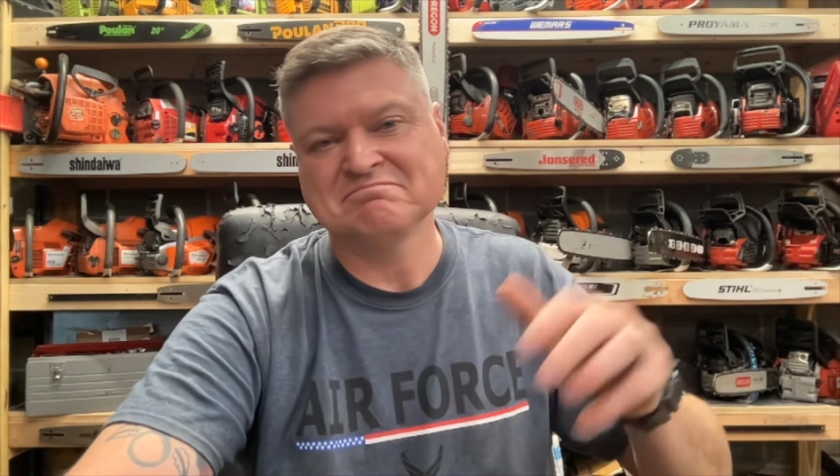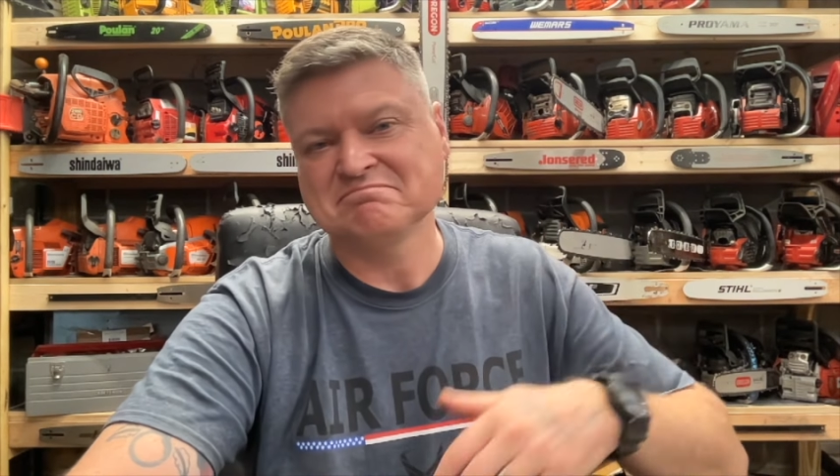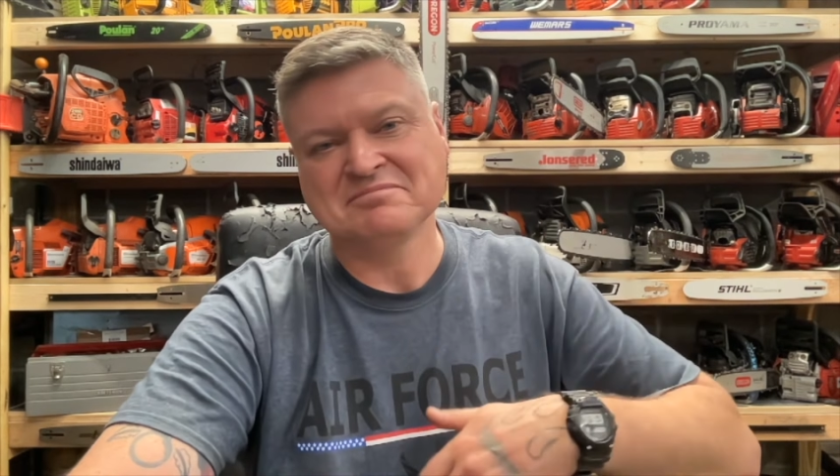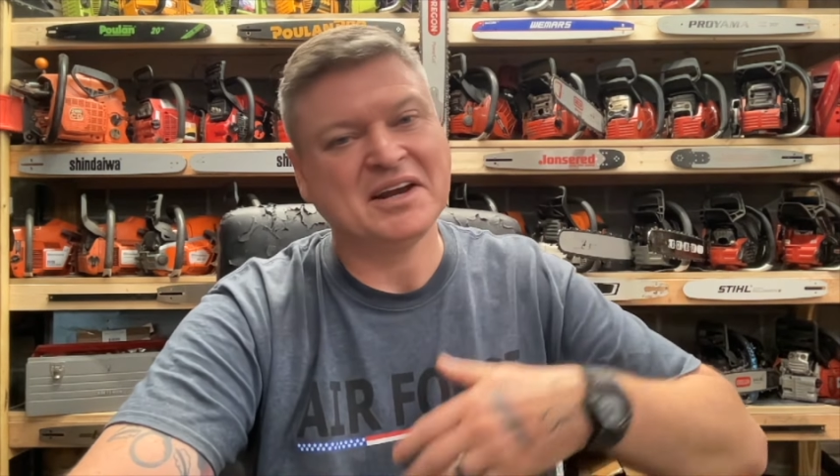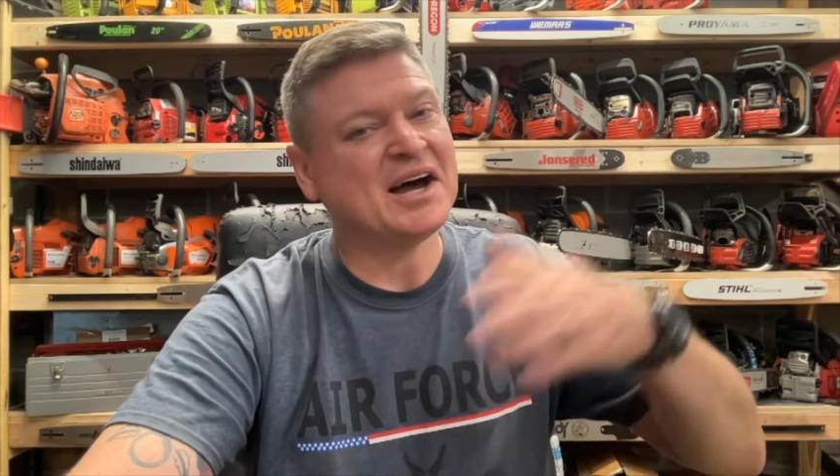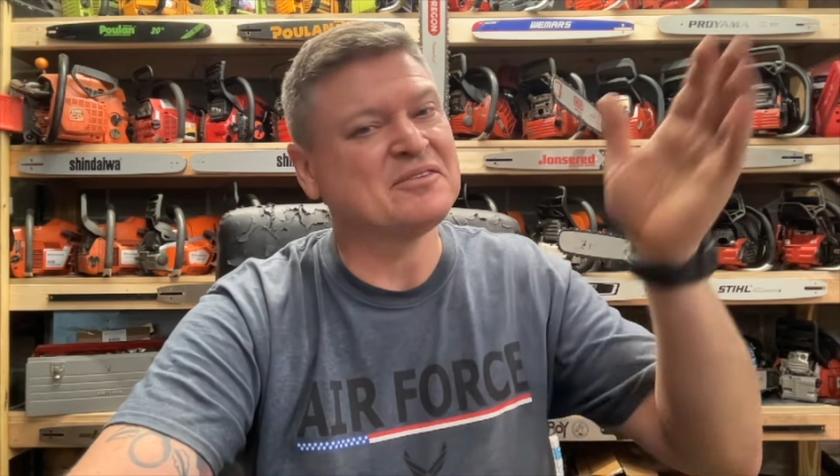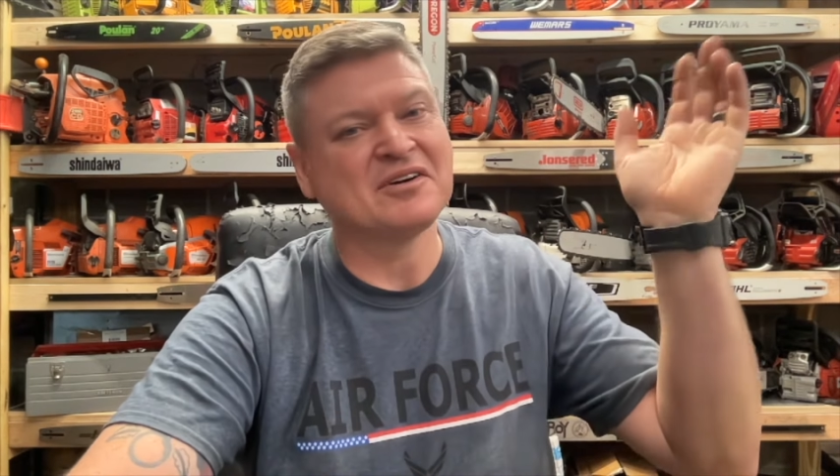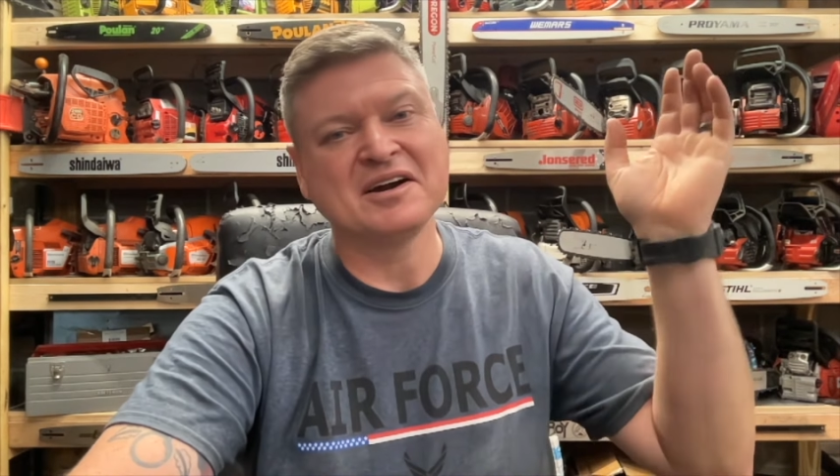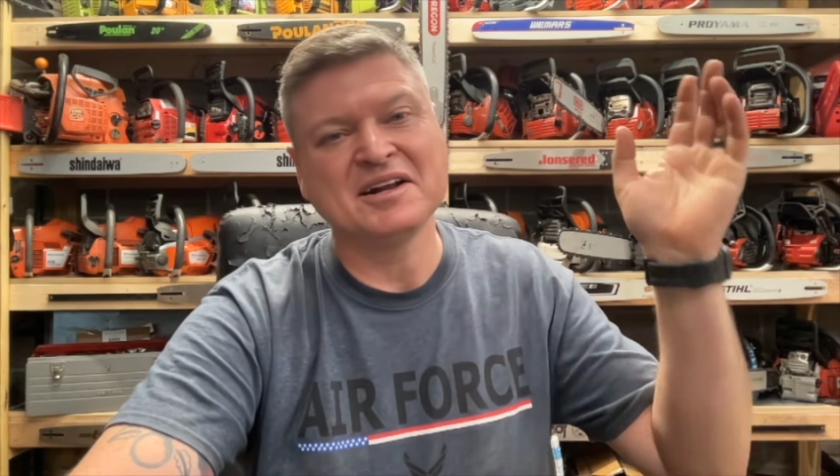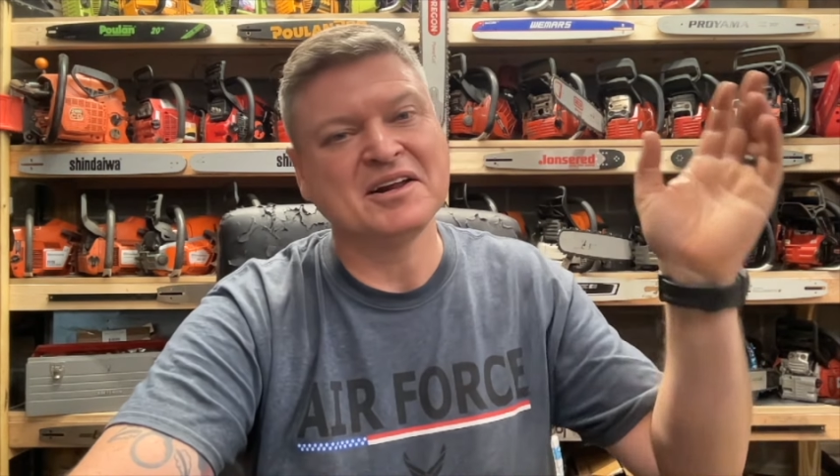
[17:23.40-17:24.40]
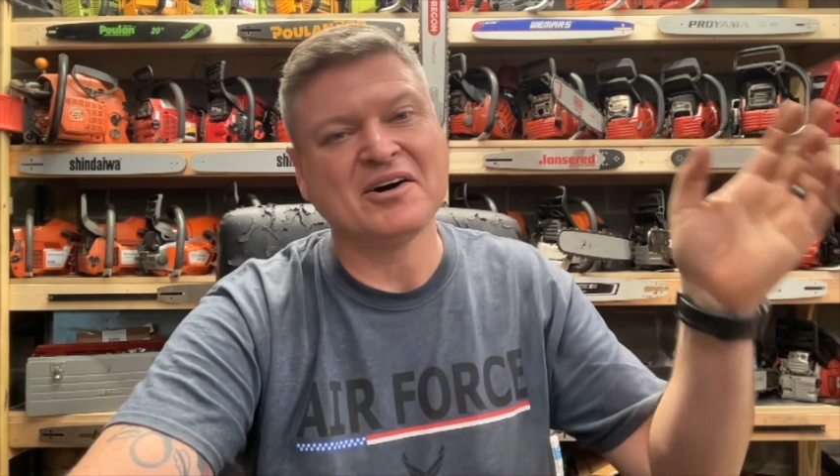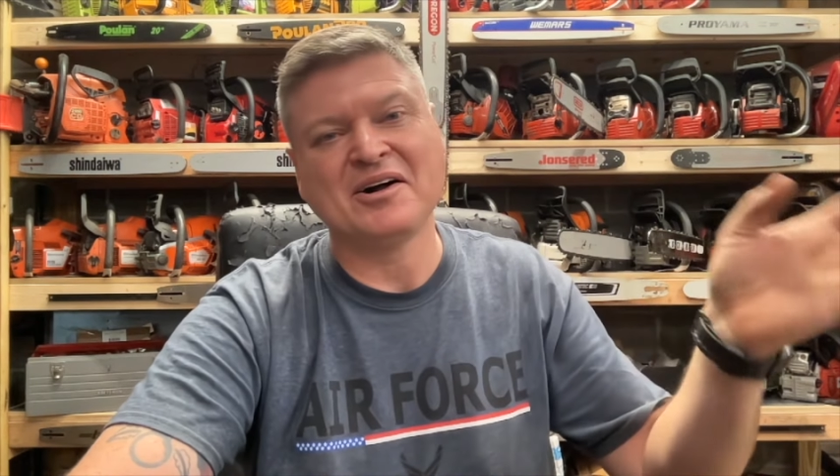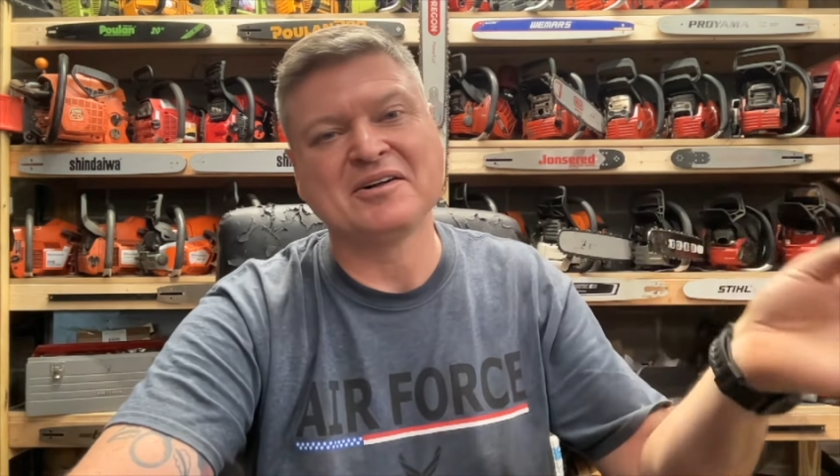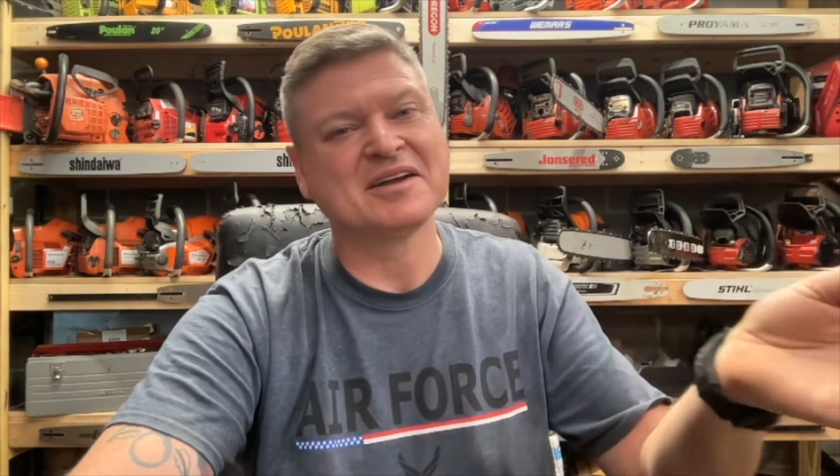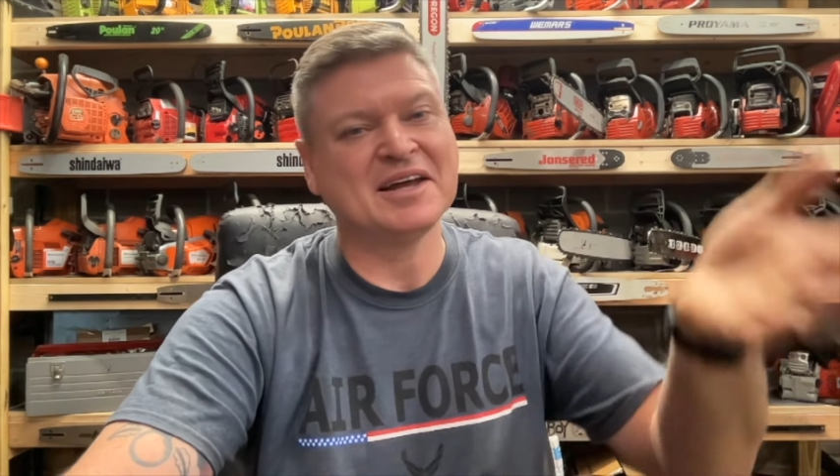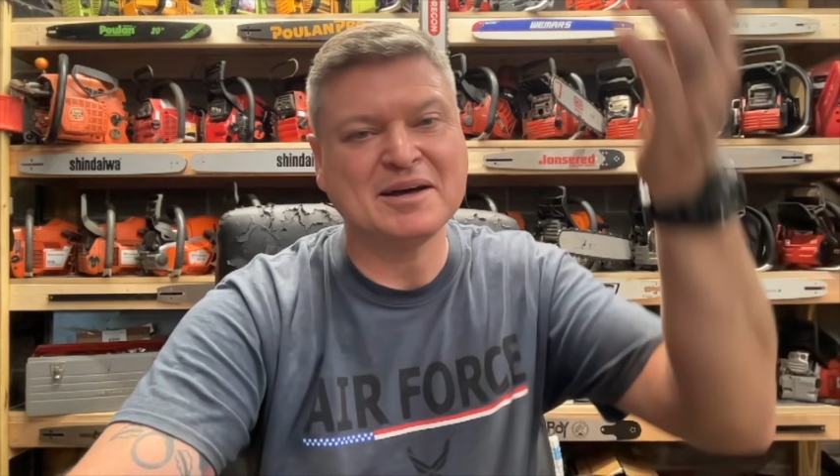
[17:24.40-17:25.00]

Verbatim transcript: not running at all, get